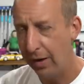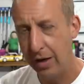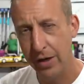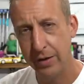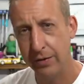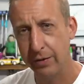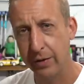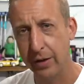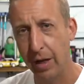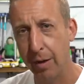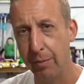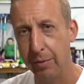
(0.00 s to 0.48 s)

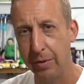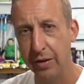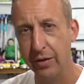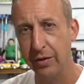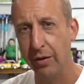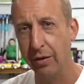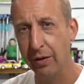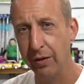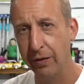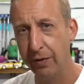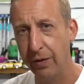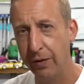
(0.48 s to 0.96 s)
years of a company that's
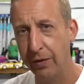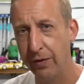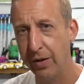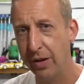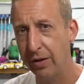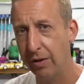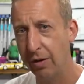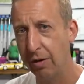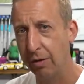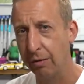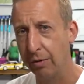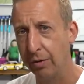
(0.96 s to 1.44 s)
only 50
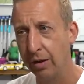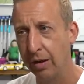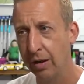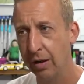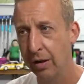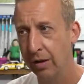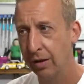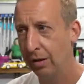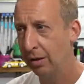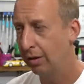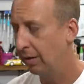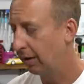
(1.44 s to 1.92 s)
years old.
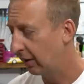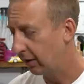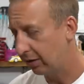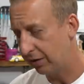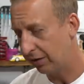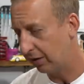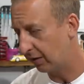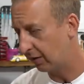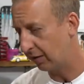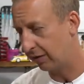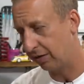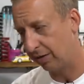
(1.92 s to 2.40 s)
That's
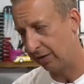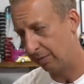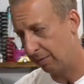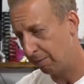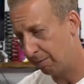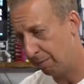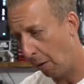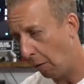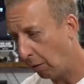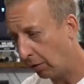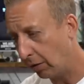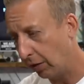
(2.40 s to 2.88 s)
just
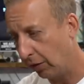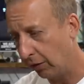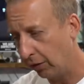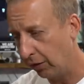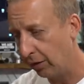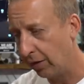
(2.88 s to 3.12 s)
bonkers,